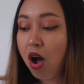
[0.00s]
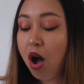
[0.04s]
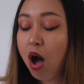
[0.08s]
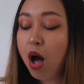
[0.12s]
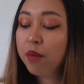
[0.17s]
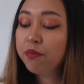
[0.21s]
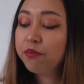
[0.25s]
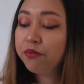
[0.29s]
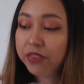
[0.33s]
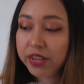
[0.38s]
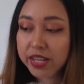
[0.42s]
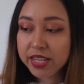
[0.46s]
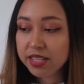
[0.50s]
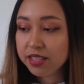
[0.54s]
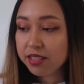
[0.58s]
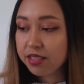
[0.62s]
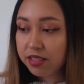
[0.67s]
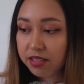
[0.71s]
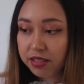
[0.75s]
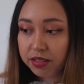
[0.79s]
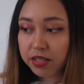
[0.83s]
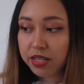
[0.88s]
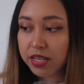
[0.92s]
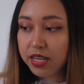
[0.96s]

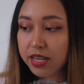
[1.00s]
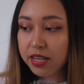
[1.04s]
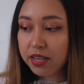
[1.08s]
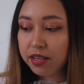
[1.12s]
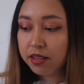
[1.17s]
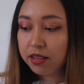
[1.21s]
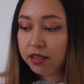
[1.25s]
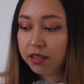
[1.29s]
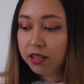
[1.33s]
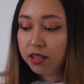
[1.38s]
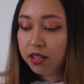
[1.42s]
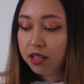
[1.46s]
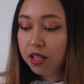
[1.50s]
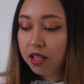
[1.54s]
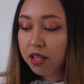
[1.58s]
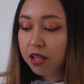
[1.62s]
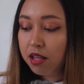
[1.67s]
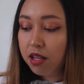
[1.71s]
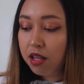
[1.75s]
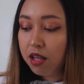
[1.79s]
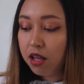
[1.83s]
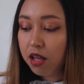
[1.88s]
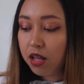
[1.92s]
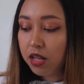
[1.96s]
obviously
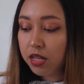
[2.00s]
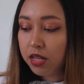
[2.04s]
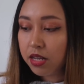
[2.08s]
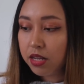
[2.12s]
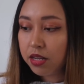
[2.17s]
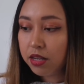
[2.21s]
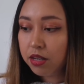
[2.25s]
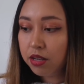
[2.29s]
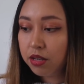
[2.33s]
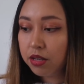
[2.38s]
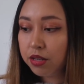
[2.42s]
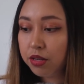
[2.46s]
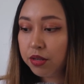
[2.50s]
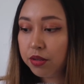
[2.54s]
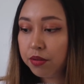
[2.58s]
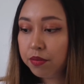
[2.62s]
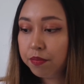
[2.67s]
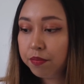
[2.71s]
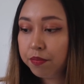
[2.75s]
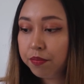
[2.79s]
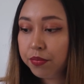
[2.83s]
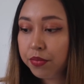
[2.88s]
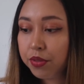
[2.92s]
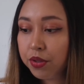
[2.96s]
a
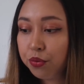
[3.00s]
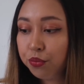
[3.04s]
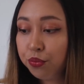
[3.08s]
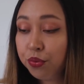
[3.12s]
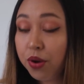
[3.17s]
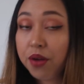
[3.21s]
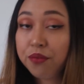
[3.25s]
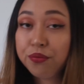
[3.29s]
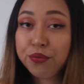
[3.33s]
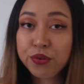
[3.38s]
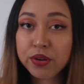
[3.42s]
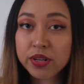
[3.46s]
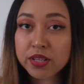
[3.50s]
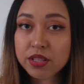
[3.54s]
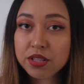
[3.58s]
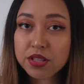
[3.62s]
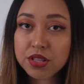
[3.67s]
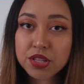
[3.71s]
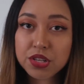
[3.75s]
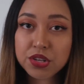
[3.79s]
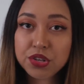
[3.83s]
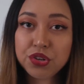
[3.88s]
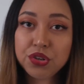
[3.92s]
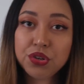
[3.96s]

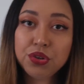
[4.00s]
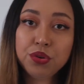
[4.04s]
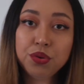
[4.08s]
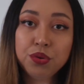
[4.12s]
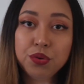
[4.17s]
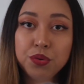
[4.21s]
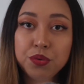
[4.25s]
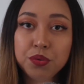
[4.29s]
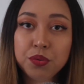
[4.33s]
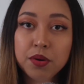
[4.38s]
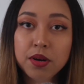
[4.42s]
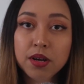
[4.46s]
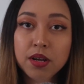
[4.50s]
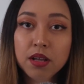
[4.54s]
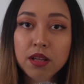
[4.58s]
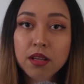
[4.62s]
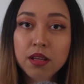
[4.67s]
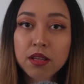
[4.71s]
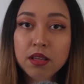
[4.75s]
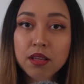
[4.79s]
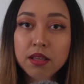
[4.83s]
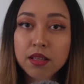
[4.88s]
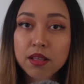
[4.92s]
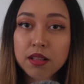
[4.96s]
reference to
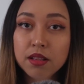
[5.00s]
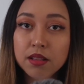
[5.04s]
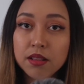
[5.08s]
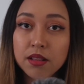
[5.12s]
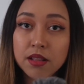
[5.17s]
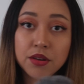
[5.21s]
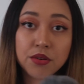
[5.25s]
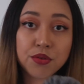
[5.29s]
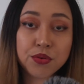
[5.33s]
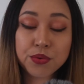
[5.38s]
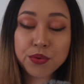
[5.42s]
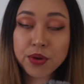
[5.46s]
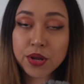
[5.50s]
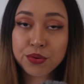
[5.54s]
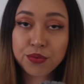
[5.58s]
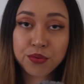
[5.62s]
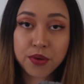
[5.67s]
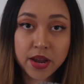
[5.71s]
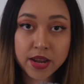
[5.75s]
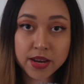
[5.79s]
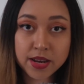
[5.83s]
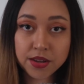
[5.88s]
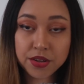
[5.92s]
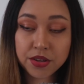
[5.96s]
Little Red
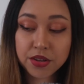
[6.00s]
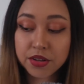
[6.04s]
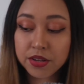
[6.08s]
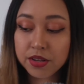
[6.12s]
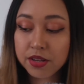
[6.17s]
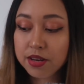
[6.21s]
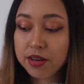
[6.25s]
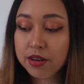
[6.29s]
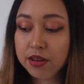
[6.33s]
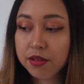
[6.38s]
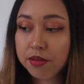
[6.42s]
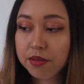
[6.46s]
Riding Hood.